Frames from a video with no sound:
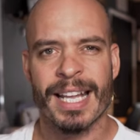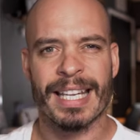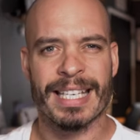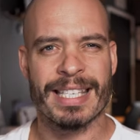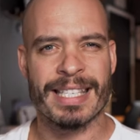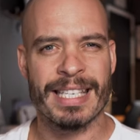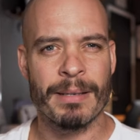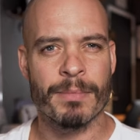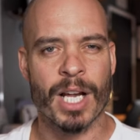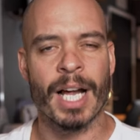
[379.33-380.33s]
that
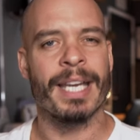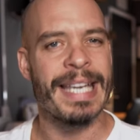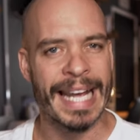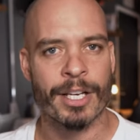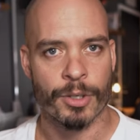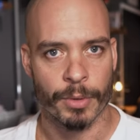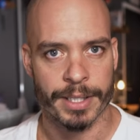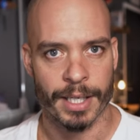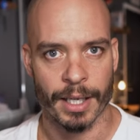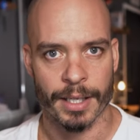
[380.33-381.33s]
seems unnatural
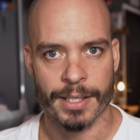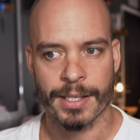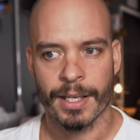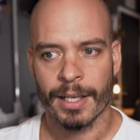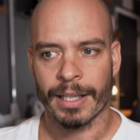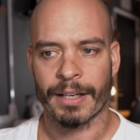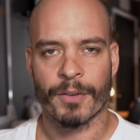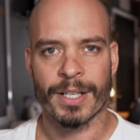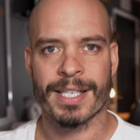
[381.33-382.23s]
to us. Like for